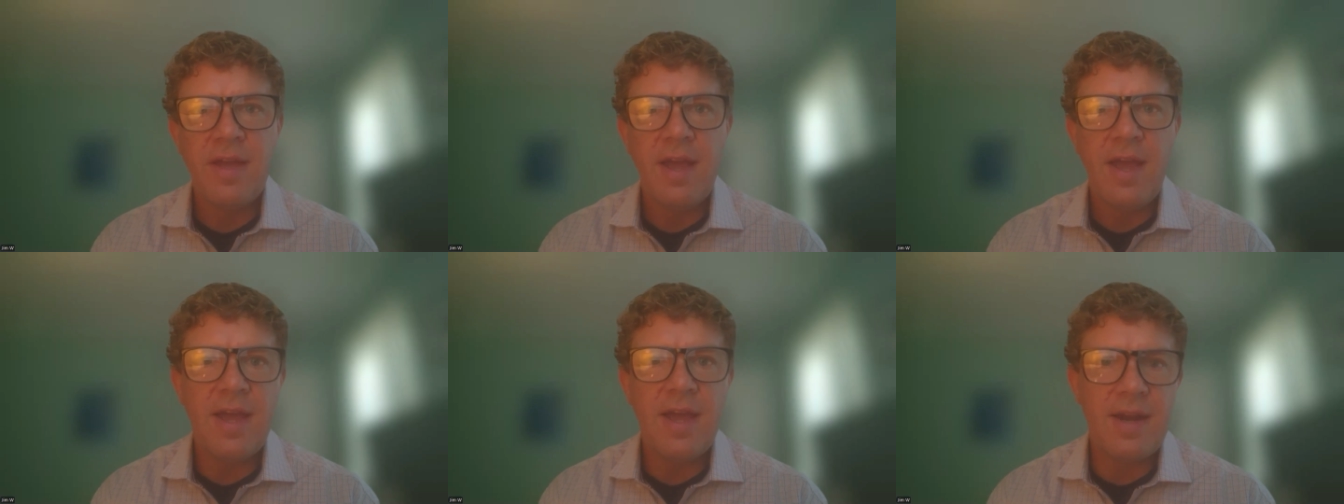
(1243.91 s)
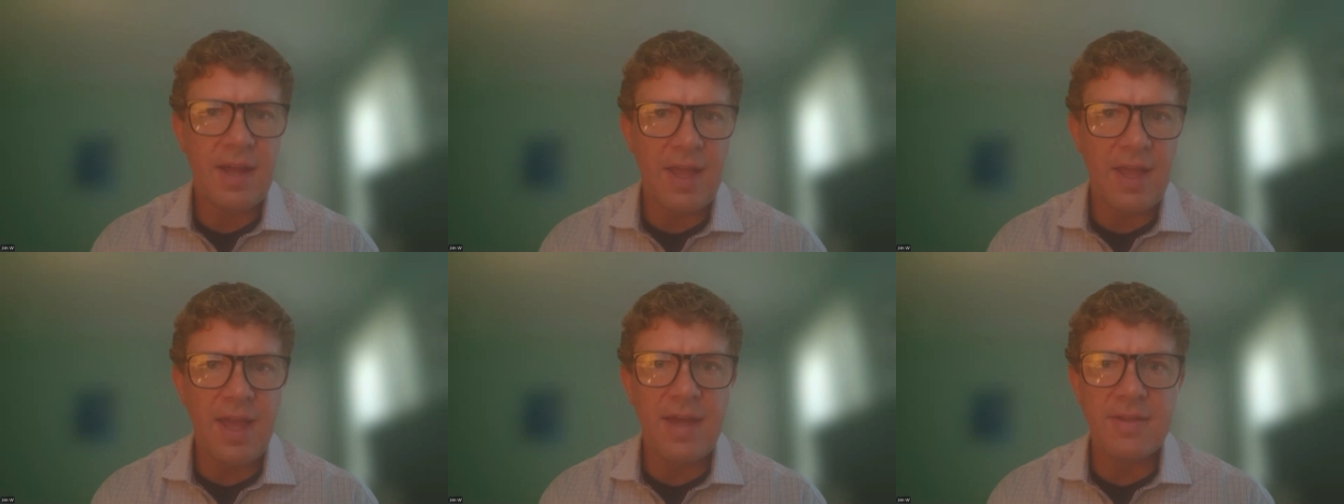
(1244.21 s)
And
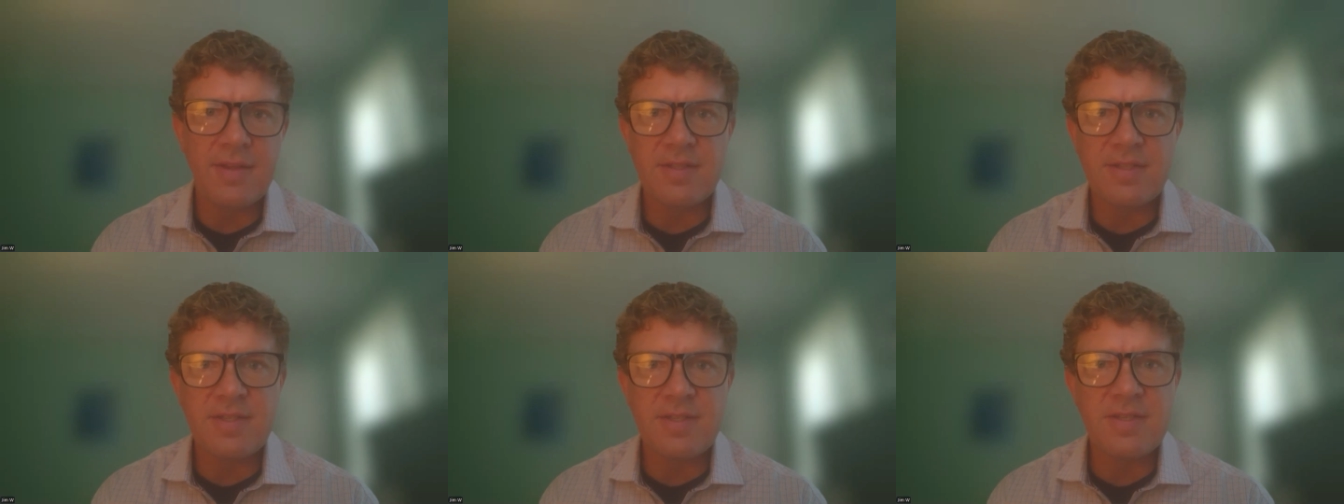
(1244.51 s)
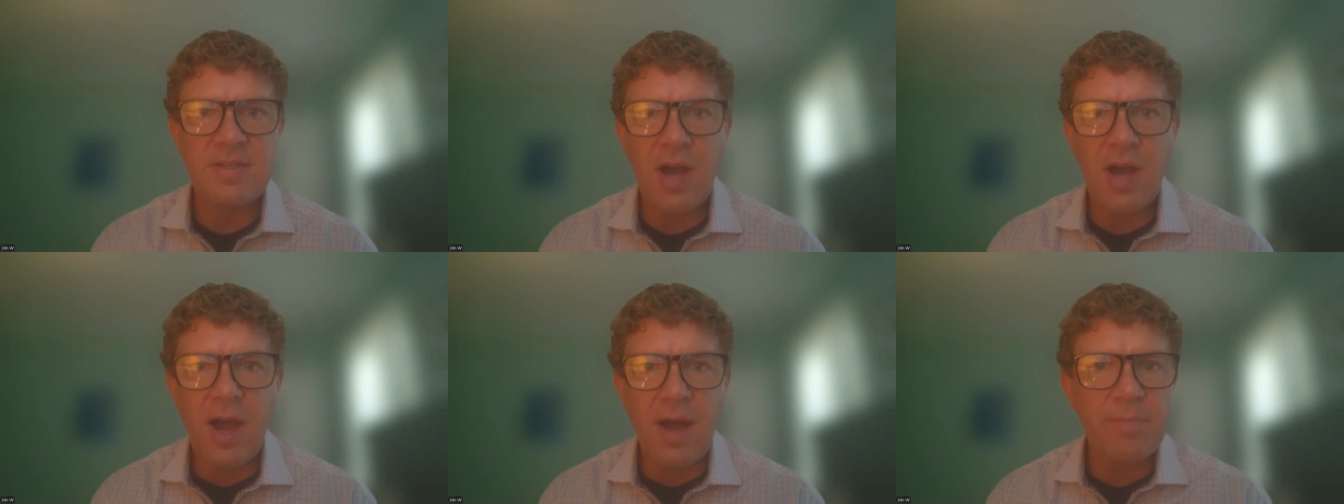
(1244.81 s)
again, this
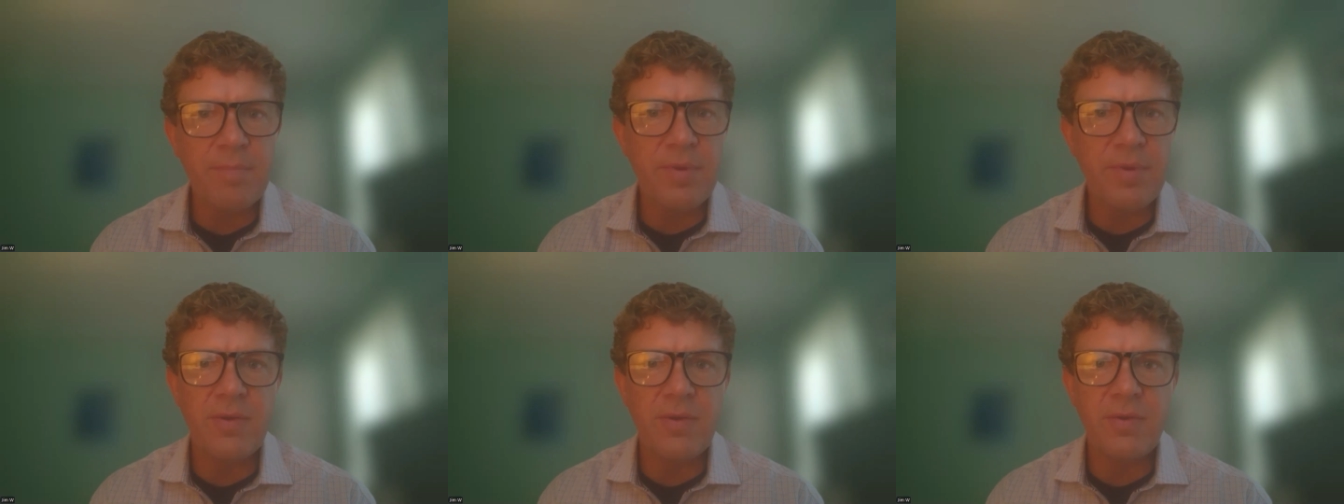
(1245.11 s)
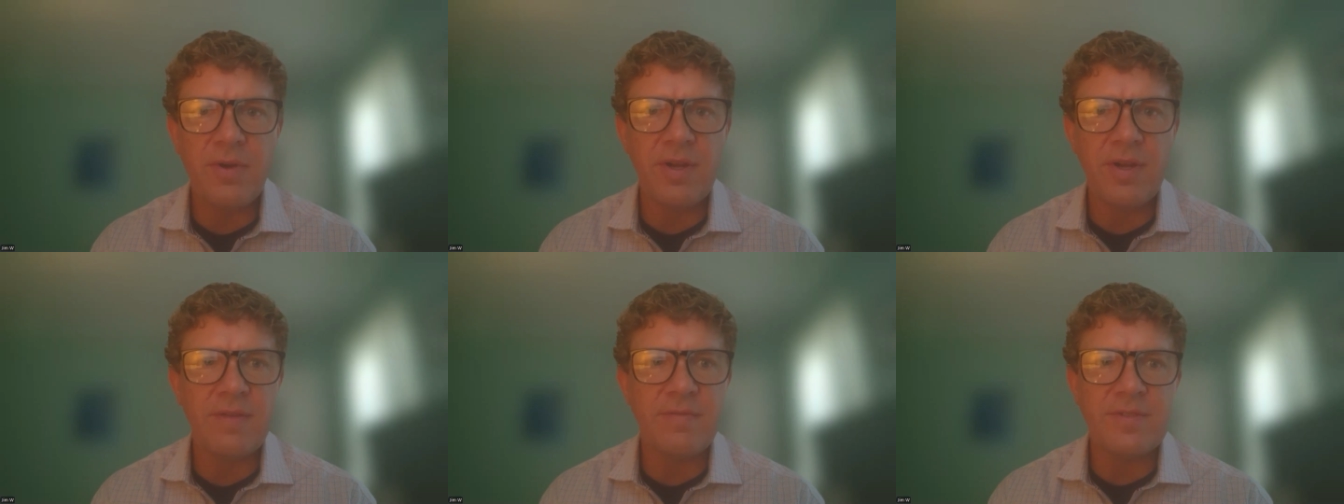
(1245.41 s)
is not
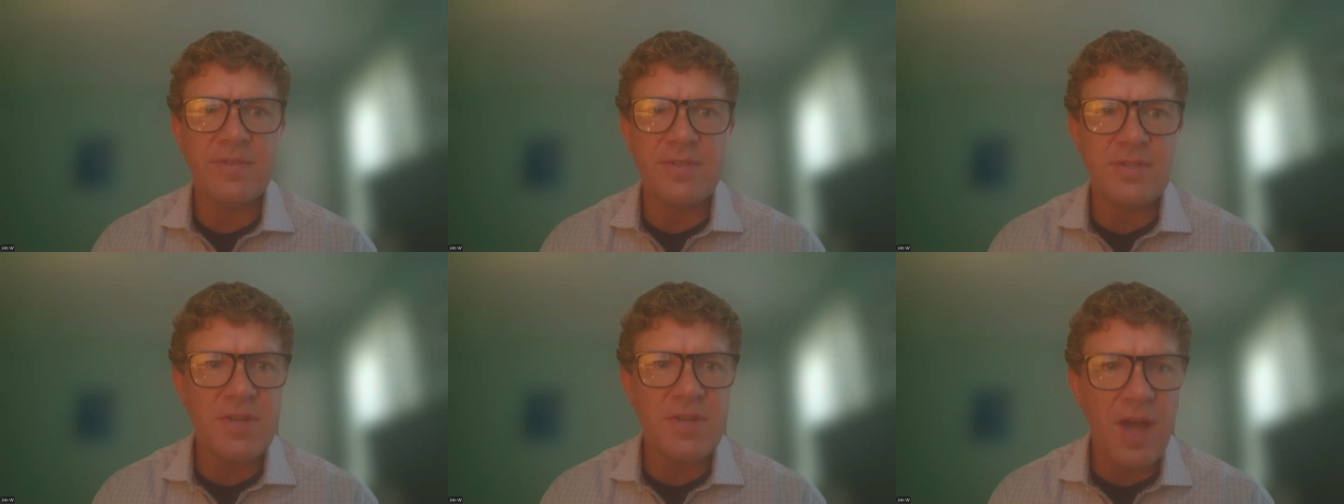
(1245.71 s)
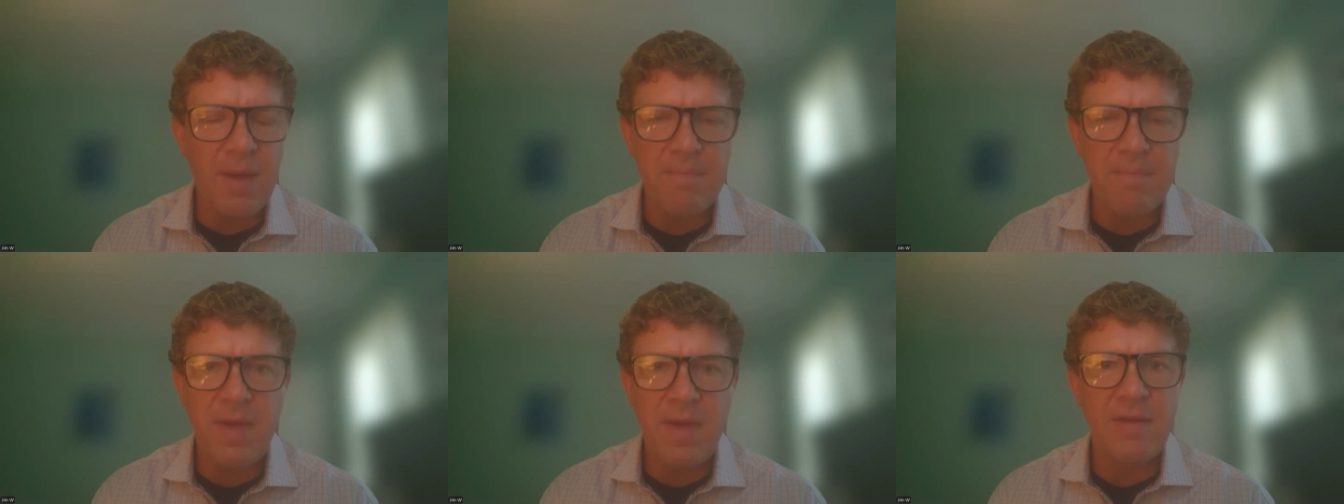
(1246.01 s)
punitive. This is
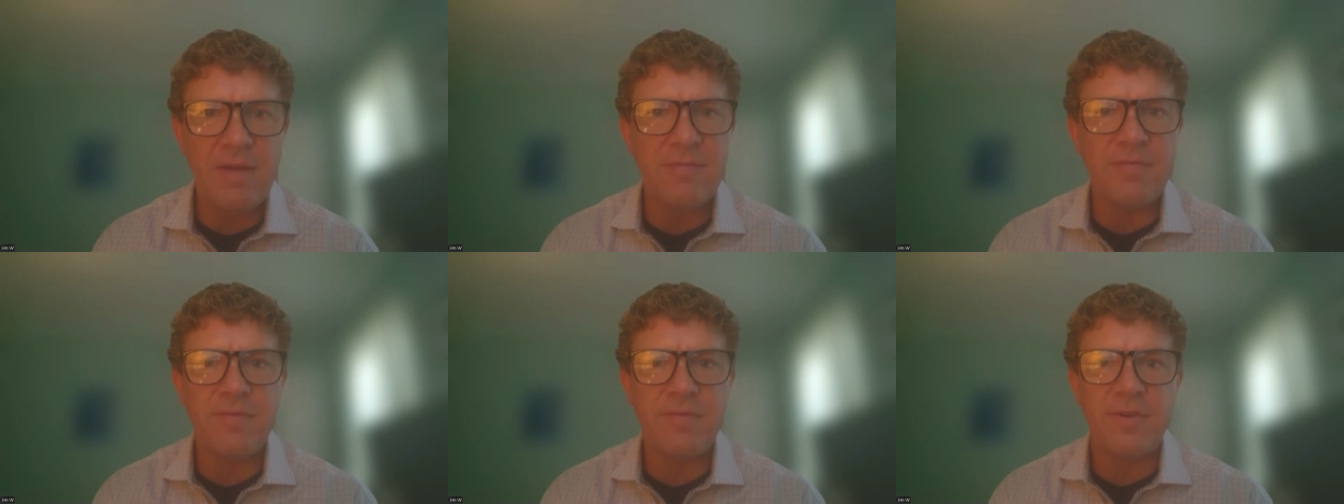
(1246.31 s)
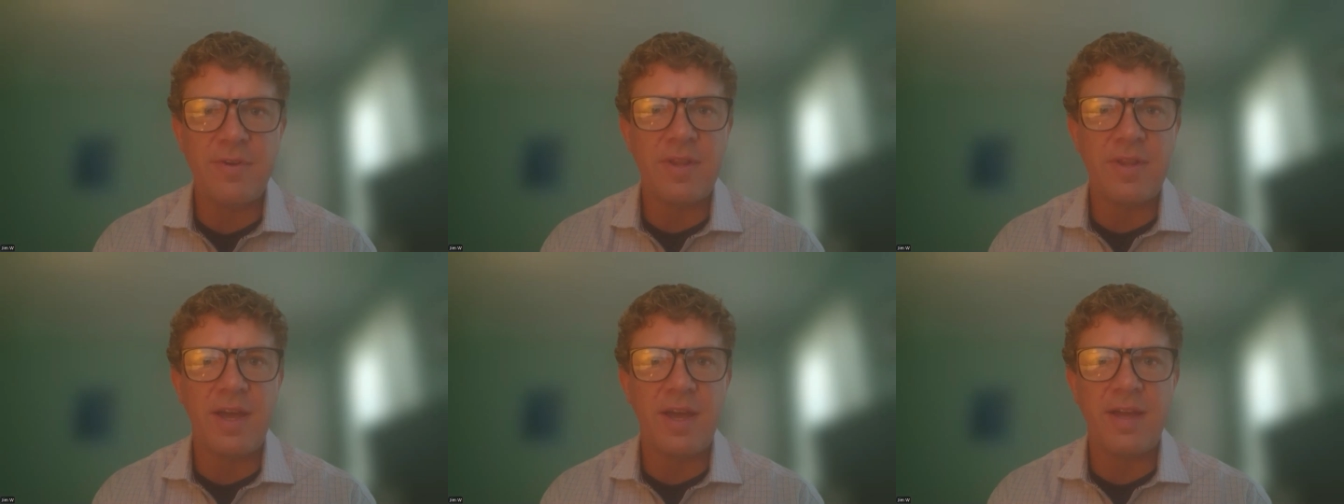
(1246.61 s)
not meant
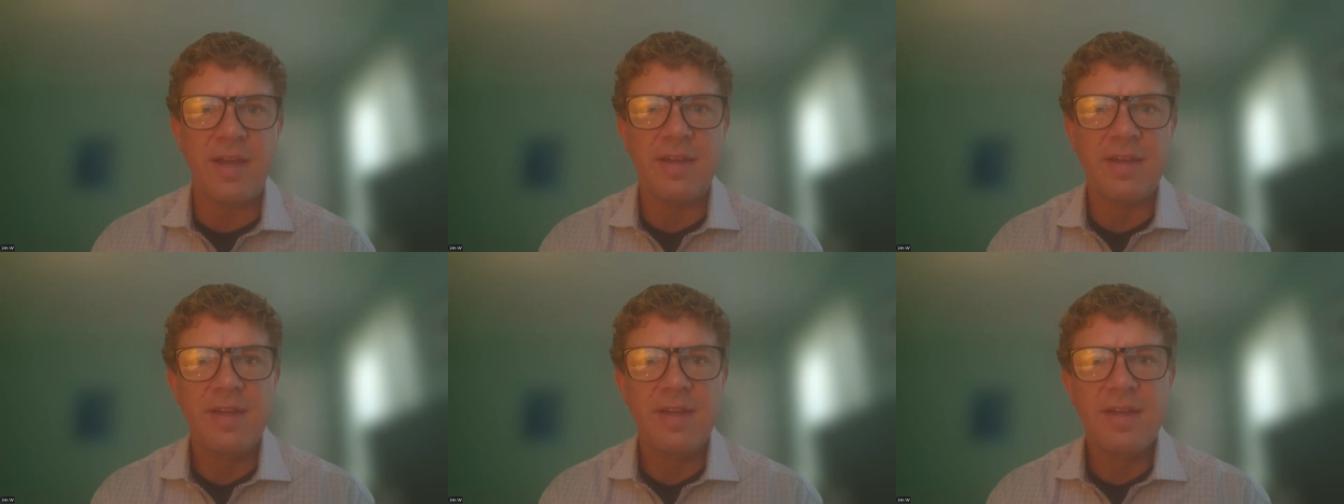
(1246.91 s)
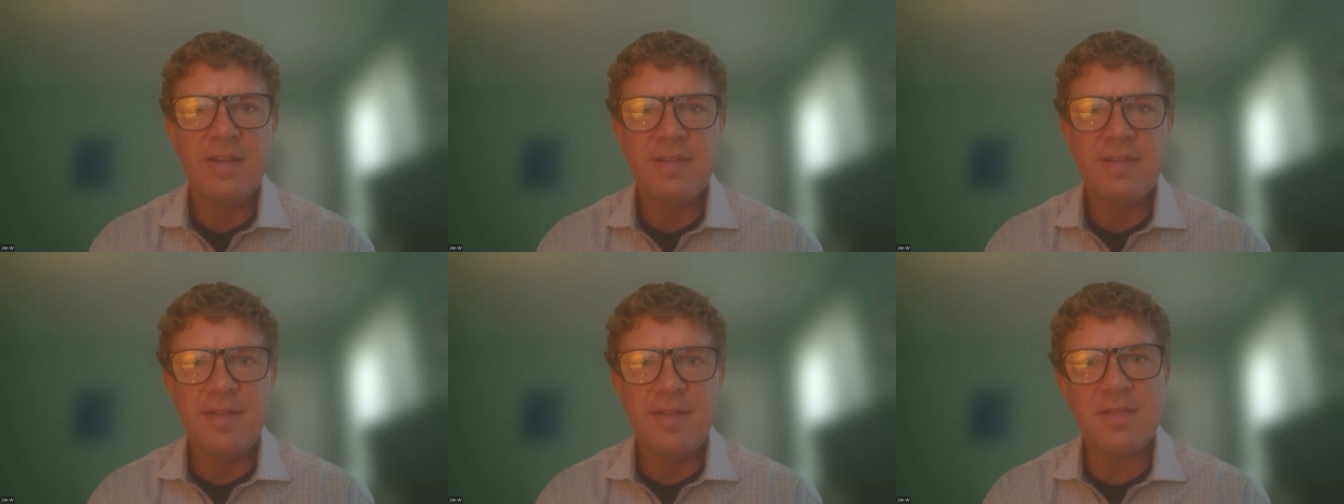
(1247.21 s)
for like
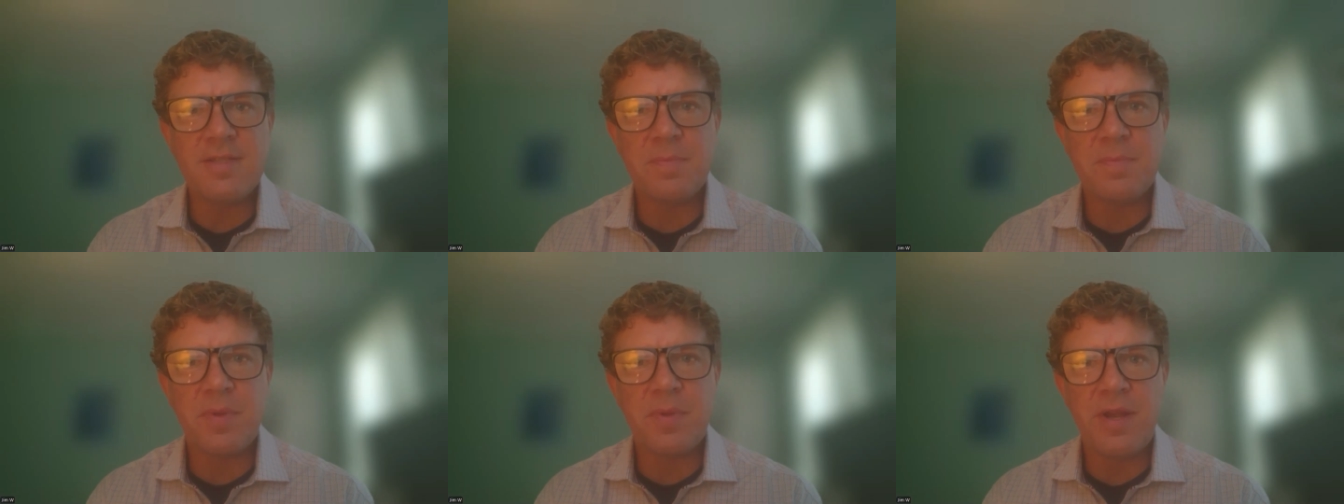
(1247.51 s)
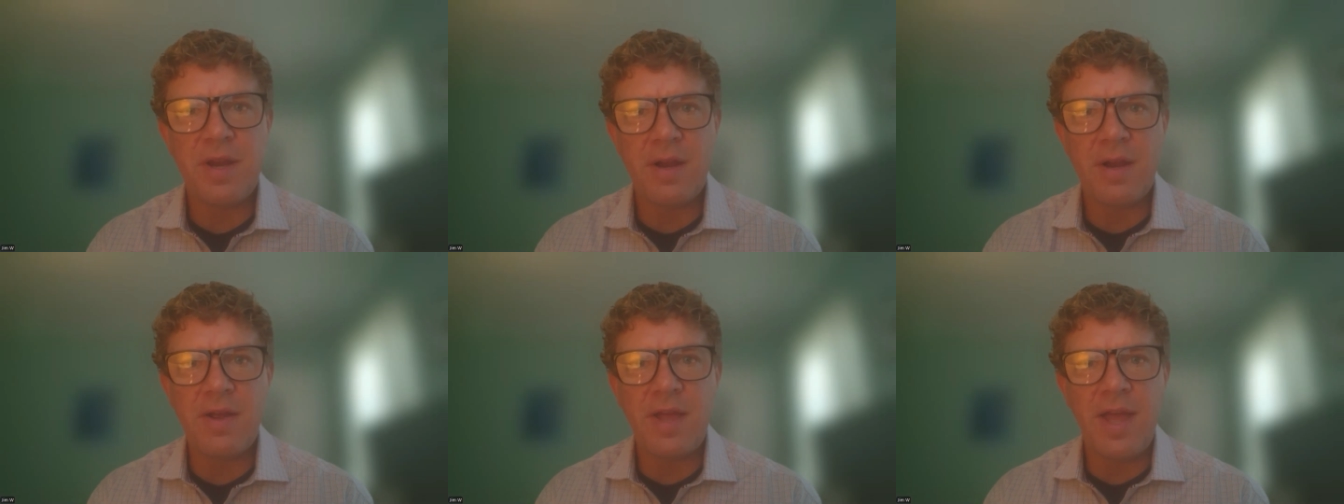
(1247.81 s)

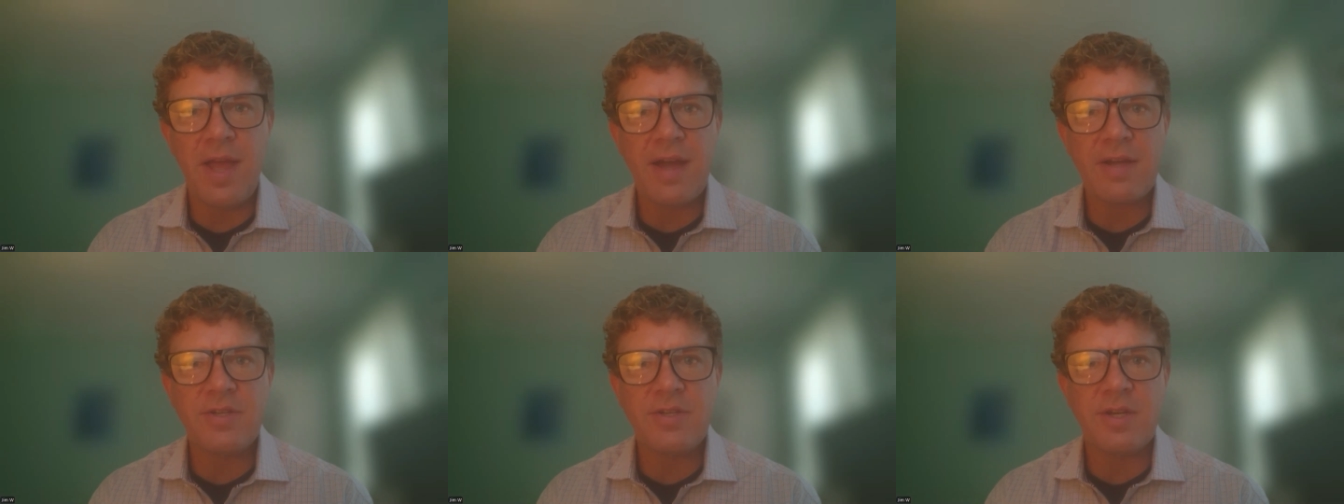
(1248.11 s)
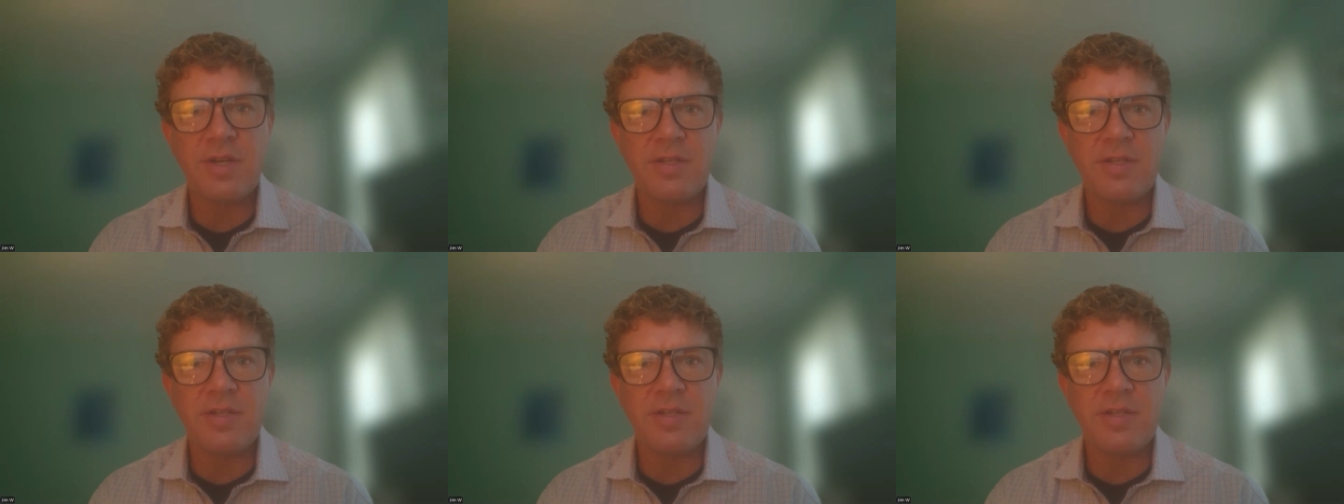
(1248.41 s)
disciplinary action.